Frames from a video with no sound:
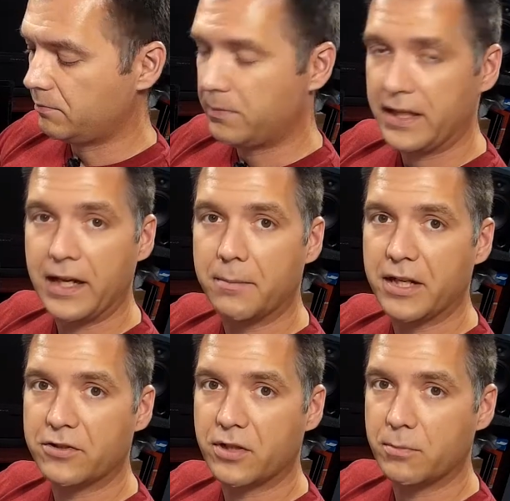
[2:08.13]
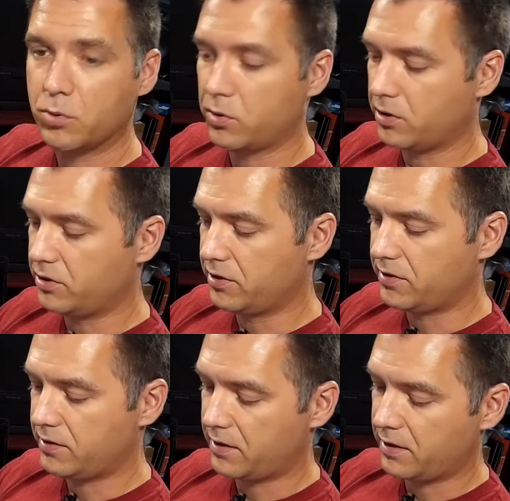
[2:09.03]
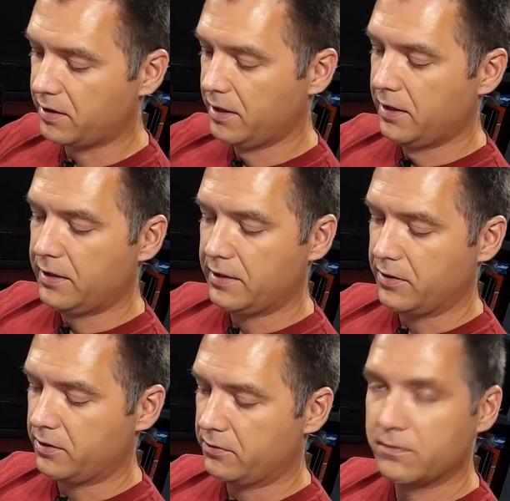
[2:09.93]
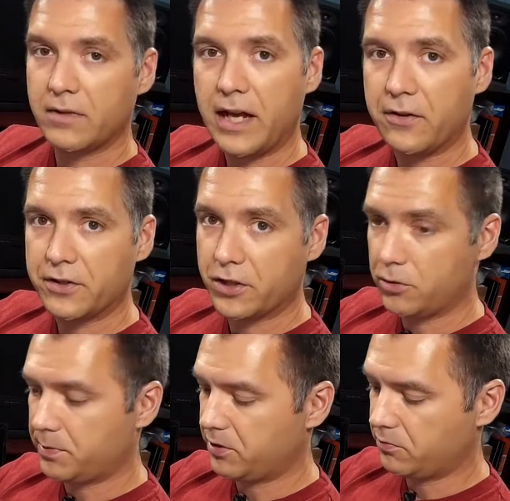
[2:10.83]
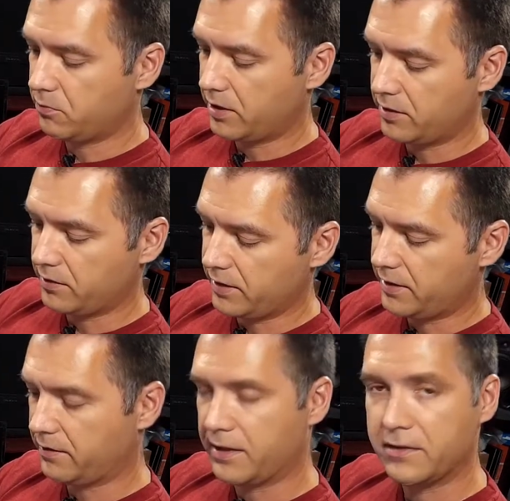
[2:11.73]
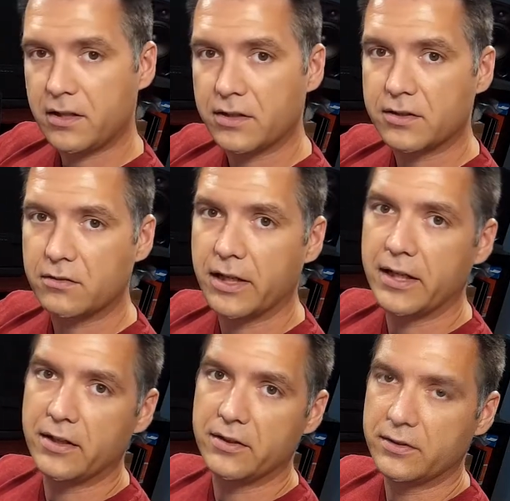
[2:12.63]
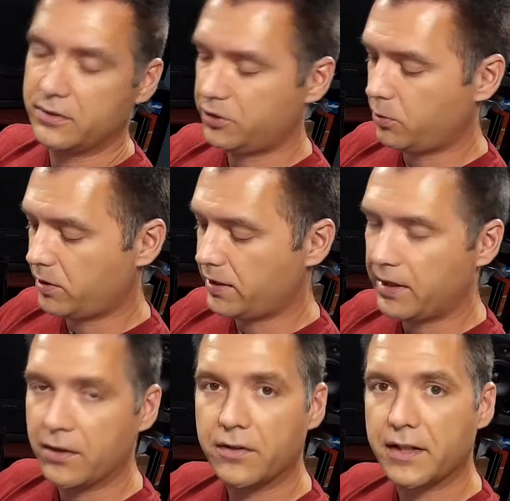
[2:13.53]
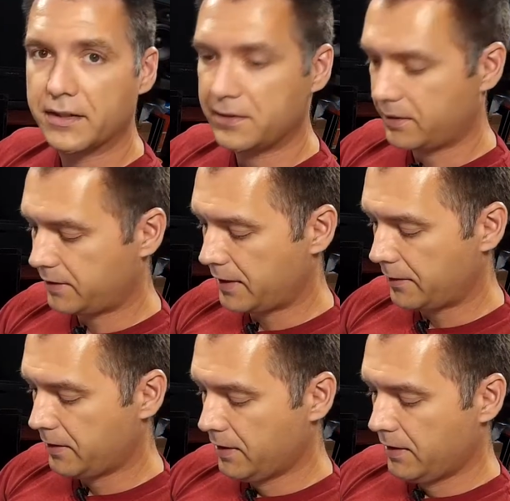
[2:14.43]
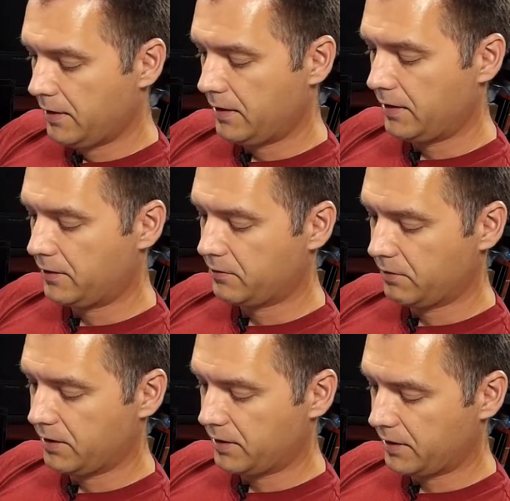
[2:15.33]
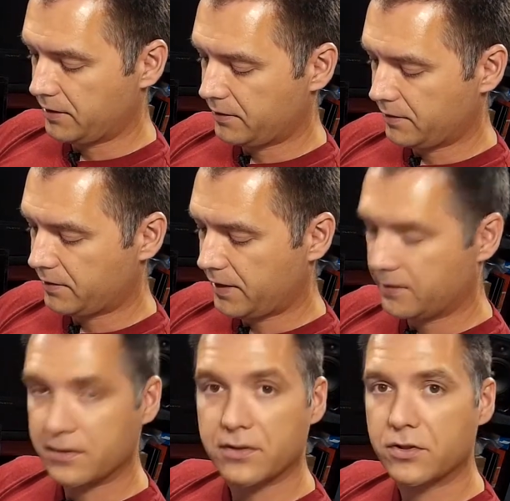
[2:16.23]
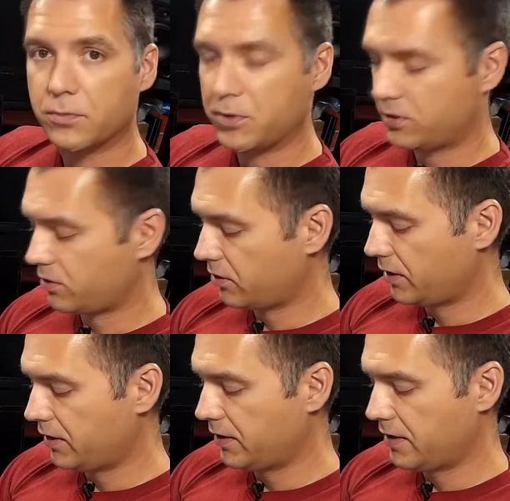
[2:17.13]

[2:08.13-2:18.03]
miniAtmegatron board just, out in the open where they can get tossed around, shorted out, things like that. It's really nice. This case is super sturdy.